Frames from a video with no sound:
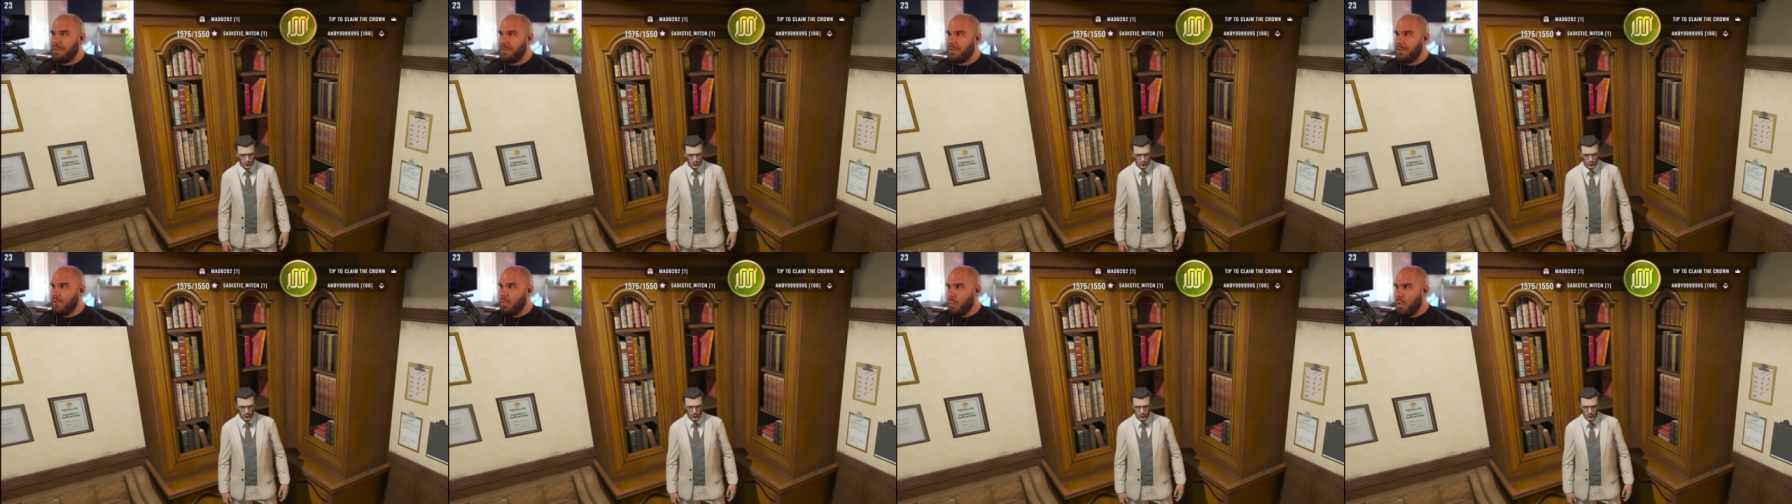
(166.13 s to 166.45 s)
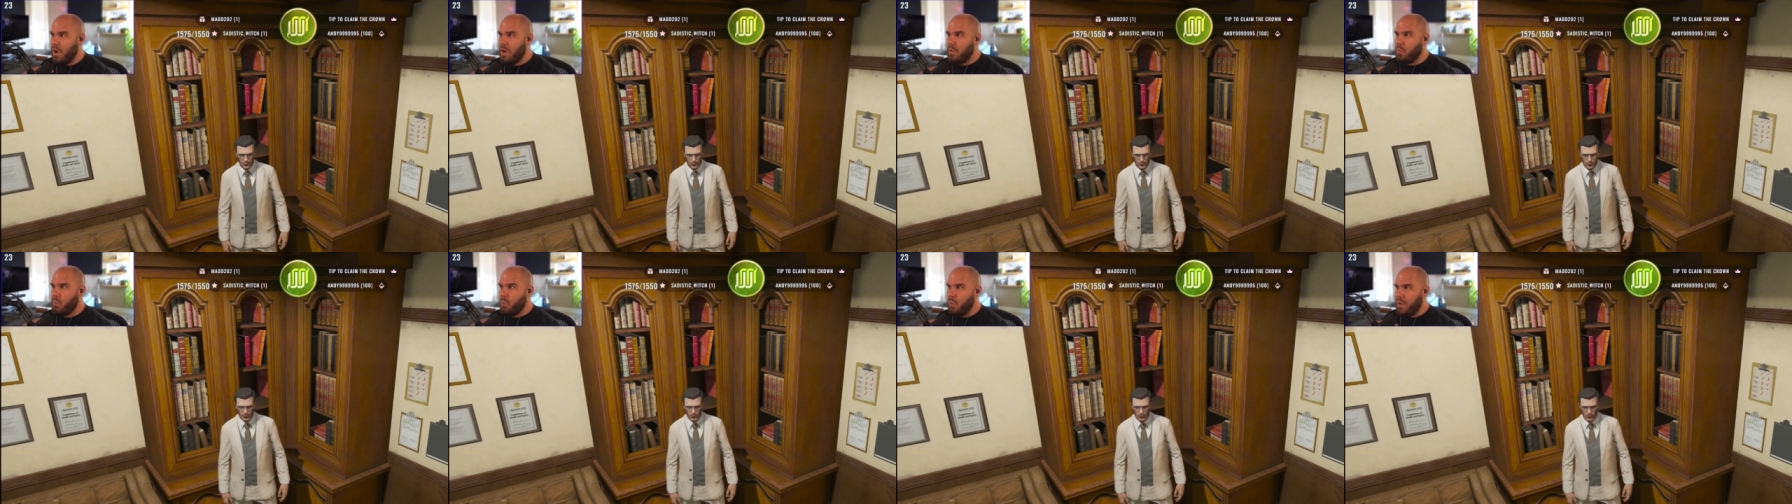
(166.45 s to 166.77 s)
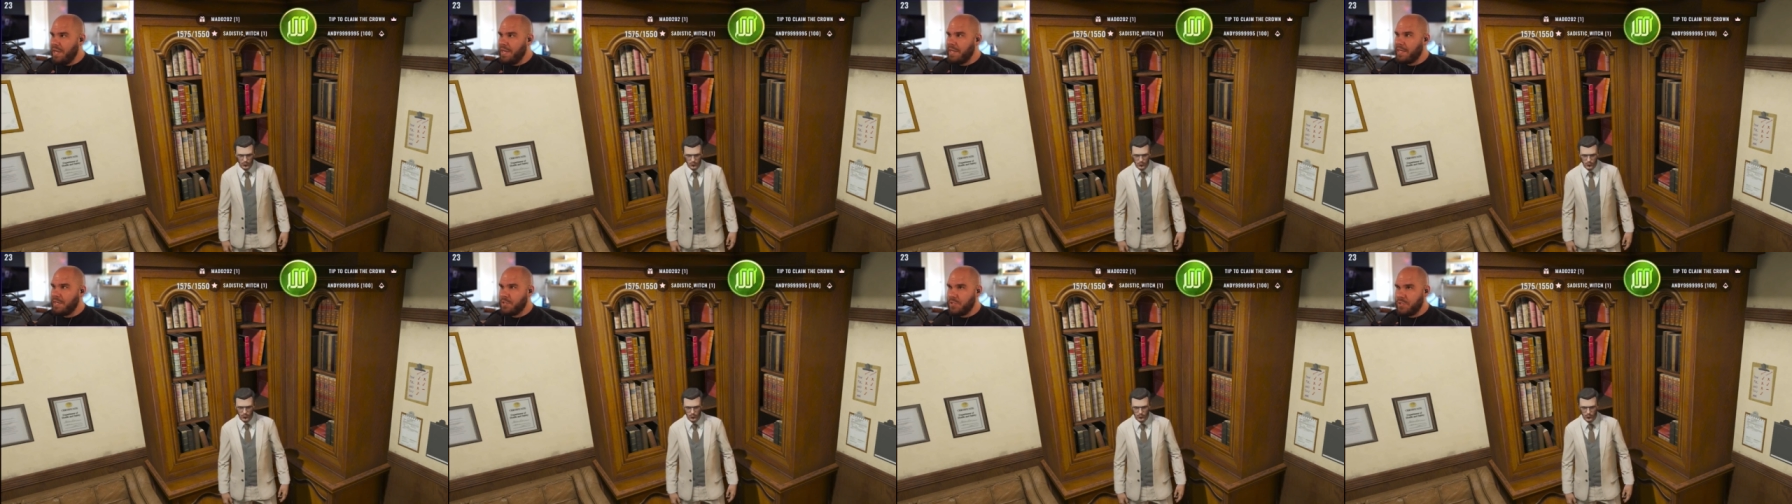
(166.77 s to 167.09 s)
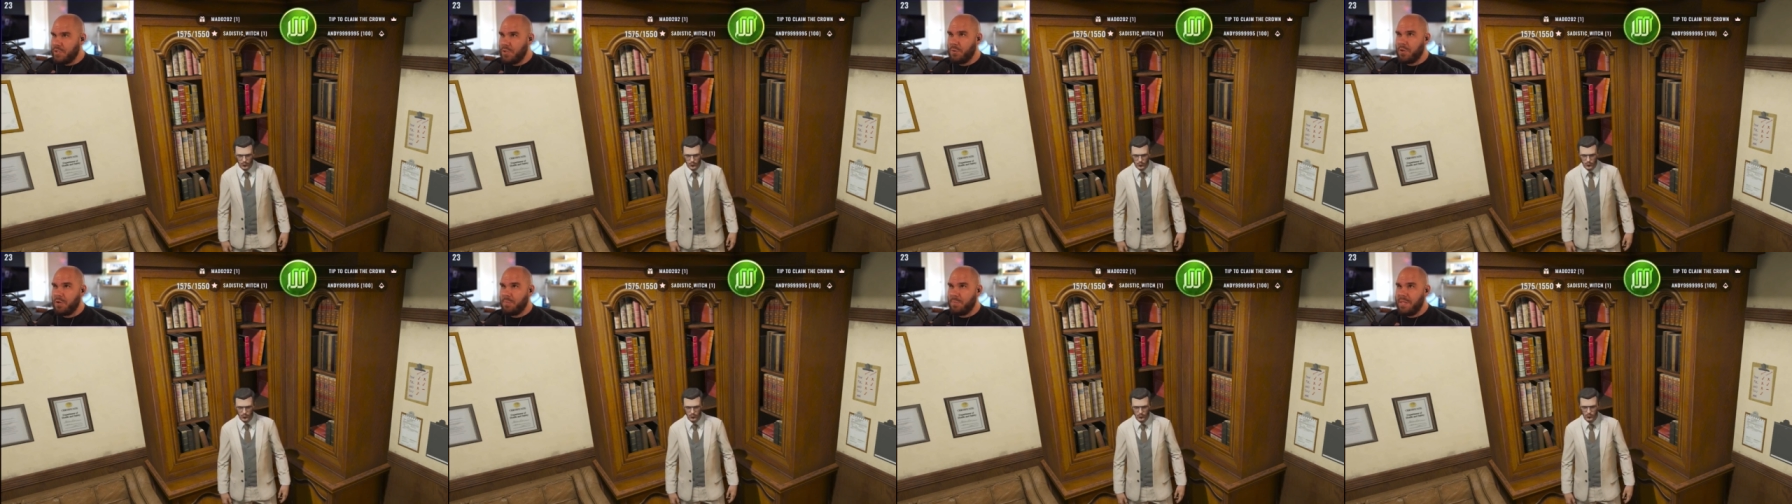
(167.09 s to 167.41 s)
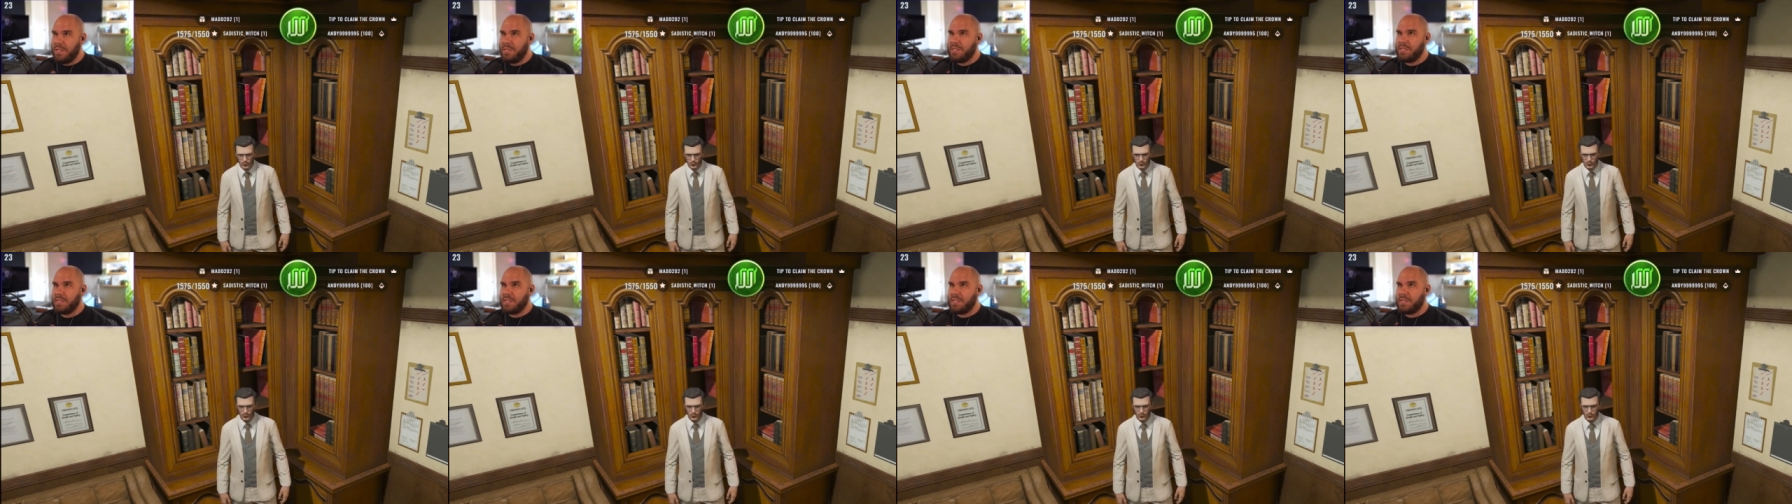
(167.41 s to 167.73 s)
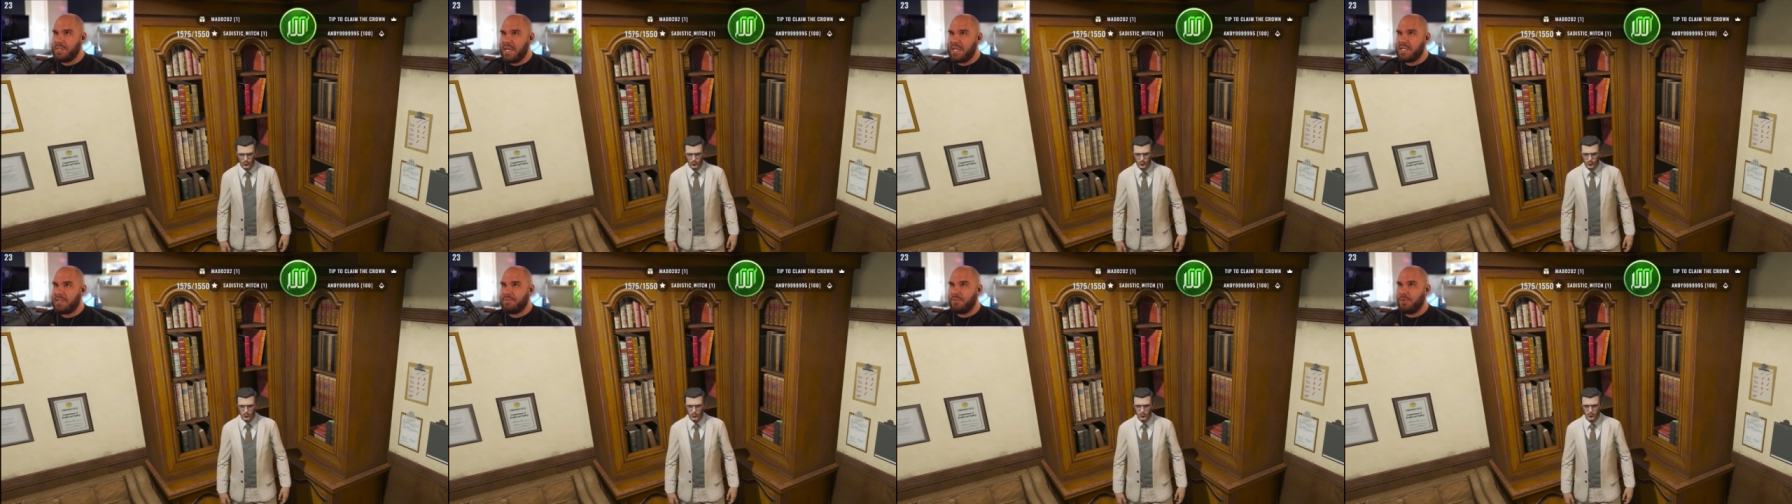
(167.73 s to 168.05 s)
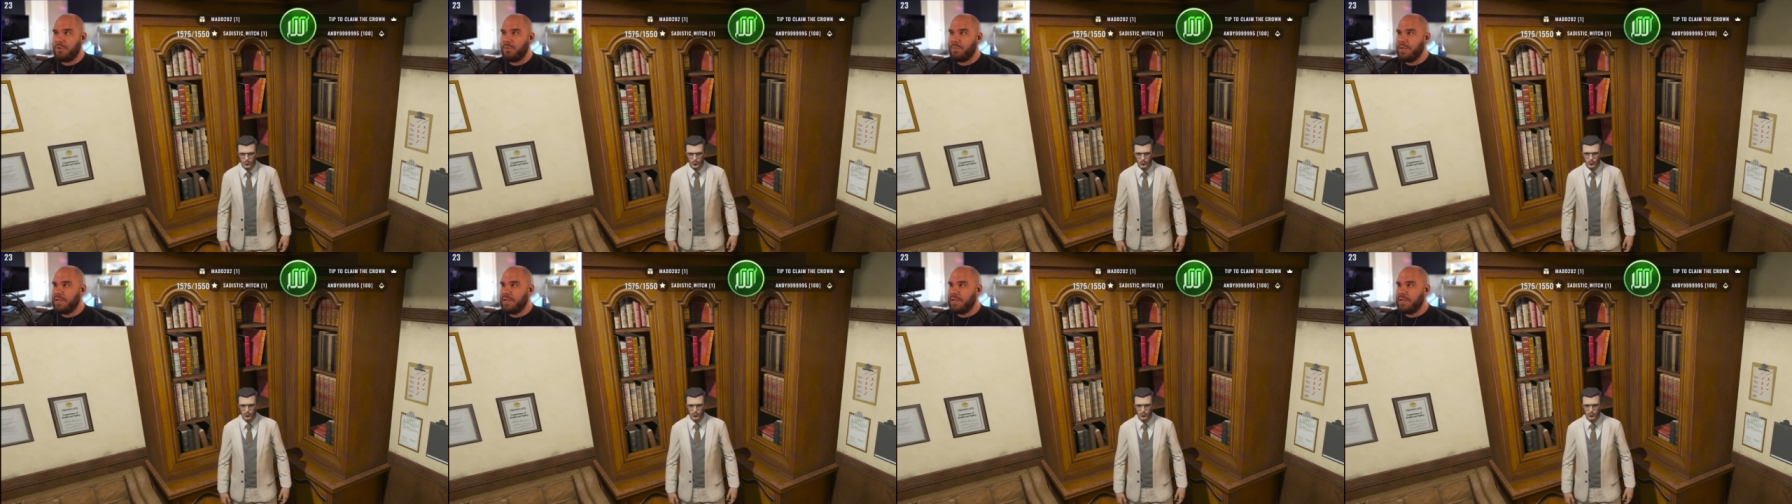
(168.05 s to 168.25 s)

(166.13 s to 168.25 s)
what we can do to be successful